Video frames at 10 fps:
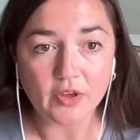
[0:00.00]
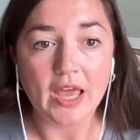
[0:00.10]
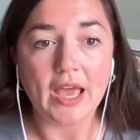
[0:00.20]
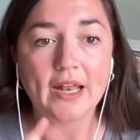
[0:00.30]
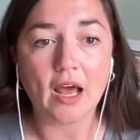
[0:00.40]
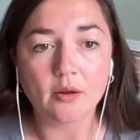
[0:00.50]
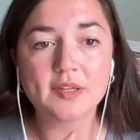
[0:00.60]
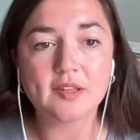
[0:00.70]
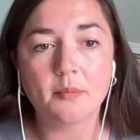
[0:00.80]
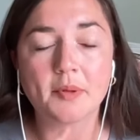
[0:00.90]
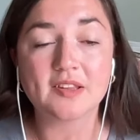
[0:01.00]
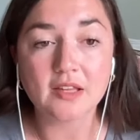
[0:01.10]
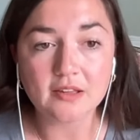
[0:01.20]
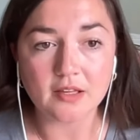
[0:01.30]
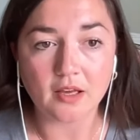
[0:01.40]
And how do we set up a
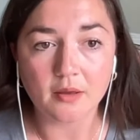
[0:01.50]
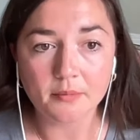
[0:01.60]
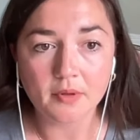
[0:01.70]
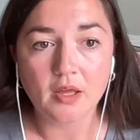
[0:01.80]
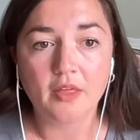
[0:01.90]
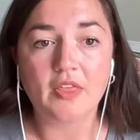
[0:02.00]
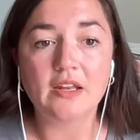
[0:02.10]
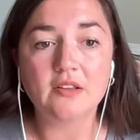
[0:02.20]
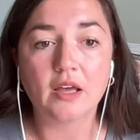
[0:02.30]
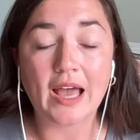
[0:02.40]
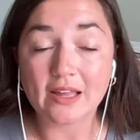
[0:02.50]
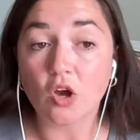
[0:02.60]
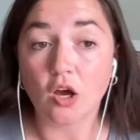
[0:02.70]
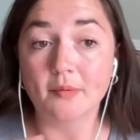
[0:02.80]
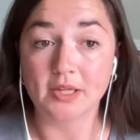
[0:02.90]
system that is as
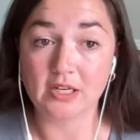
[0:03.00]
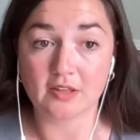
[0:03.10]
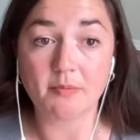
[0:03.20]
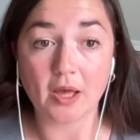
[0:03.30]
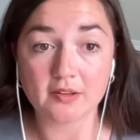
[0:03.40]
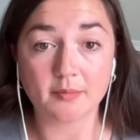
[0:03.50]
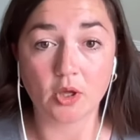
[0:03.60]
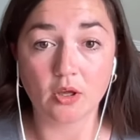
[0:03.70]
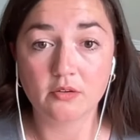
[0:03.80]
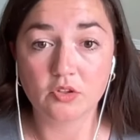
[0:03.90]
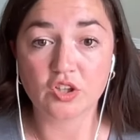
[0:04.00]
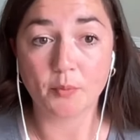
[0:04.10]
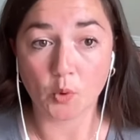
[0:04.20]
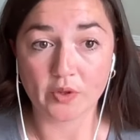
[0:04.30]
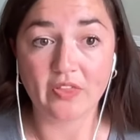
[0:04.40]
automated as possible to
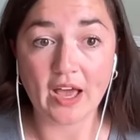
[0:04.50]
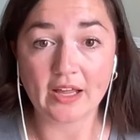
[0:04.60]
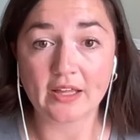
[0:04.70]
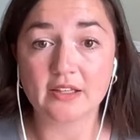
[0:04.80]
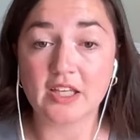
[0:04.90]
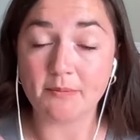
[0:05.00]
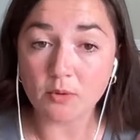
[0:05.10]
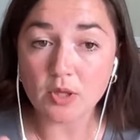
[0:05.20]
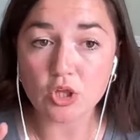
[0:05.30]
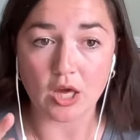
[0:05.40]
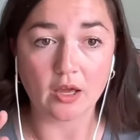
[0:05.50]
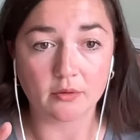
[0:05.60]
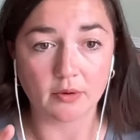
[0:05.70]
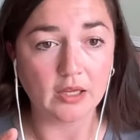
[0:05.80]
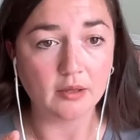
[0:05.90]
support that, keep you in check,
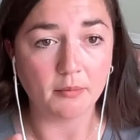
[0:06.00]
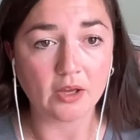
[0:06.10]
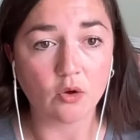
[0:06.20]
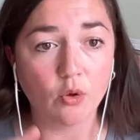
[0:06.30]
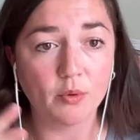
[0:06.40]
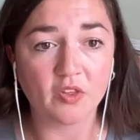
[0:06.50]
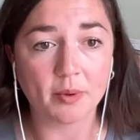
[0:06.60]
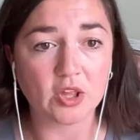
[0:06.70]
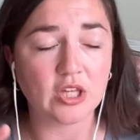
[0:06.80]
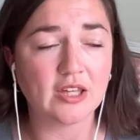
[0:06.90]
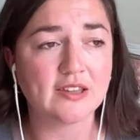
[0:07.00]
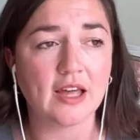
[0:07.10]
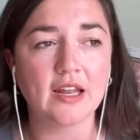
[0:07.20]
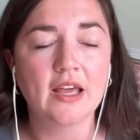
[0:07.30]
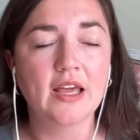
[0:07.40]
right? My goal with a budget is
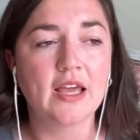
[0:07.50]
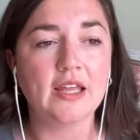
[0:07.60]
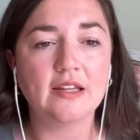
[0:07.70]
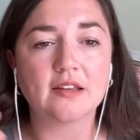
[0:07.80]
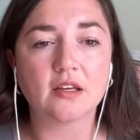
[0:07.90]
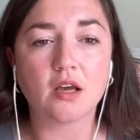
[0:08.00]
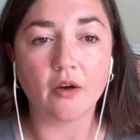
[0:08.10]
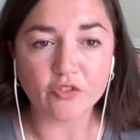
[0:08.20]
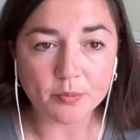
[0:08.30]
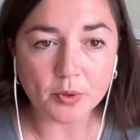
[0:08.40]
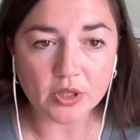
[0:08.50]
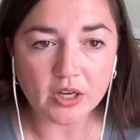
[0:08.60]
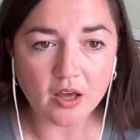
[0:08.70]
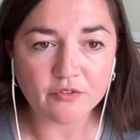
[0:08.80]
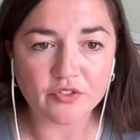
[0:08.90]
that it is comfortable
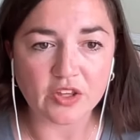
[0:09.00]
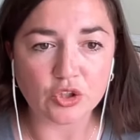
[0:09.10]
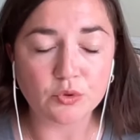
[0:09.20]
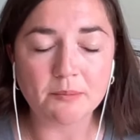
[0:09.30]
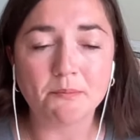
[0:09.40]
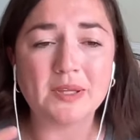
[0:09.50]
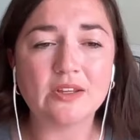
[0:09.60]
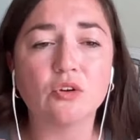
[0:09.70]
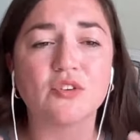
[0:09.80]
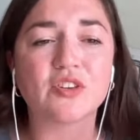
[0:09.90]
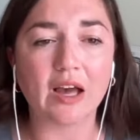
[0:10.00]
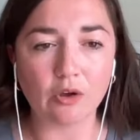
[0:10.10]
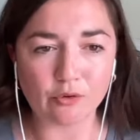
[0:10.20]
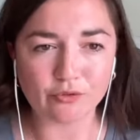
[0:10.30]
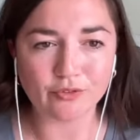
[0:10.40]
enough that you can be yourself.